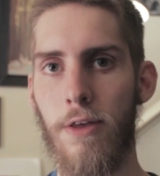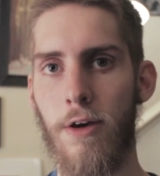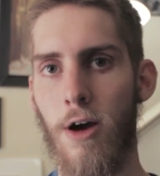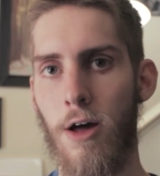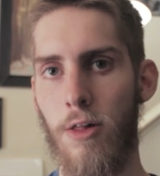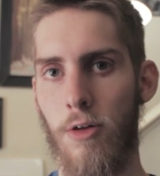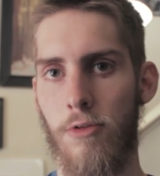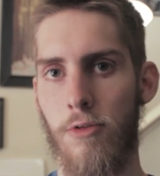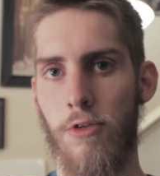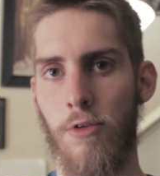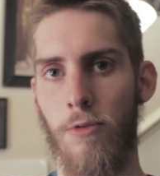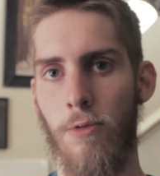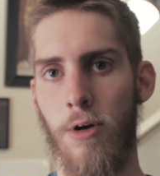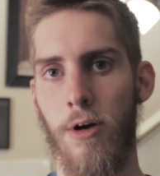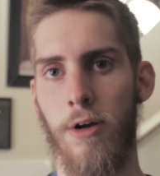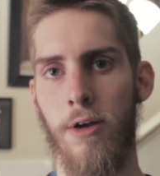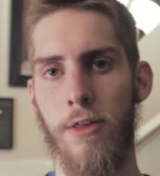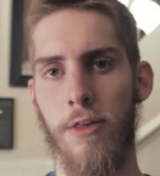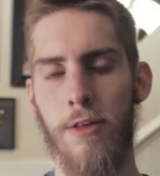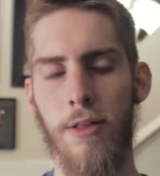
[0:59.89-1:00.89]
the colors to
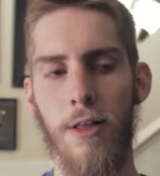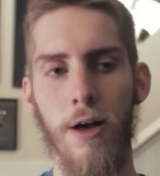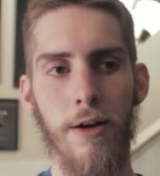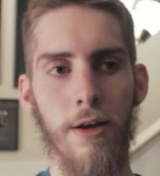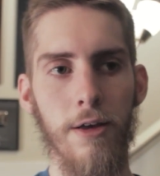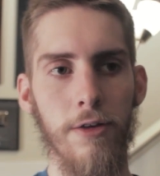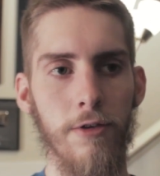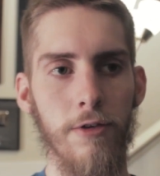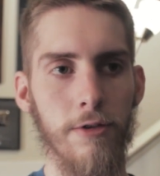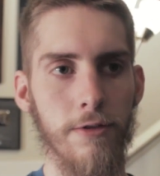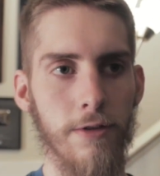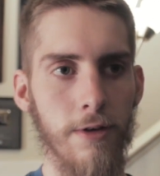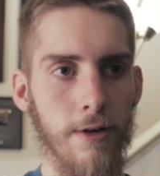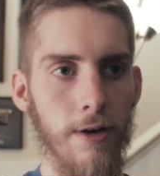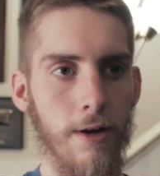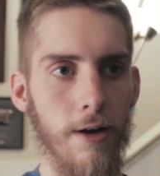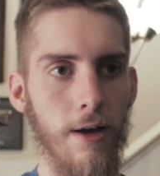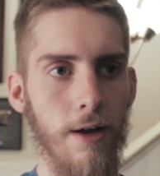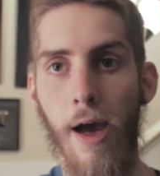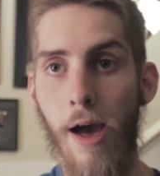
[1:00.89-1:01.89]
work. It's a lot easier to
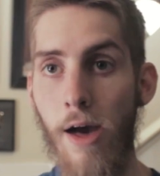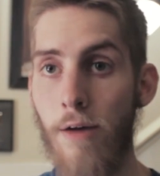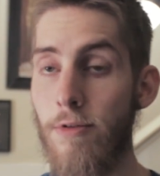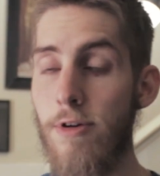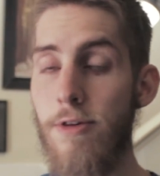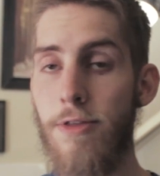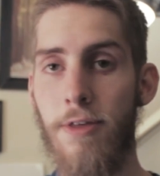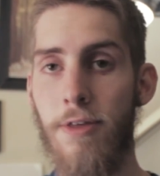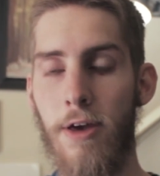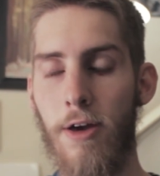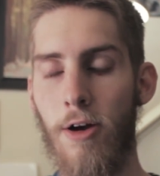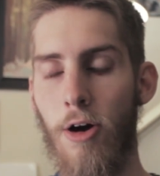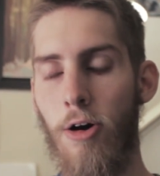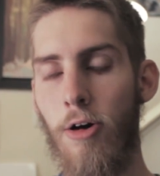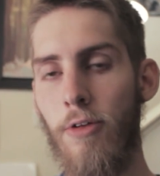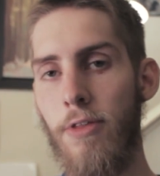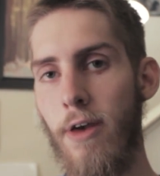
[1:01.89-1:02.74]
get everything, all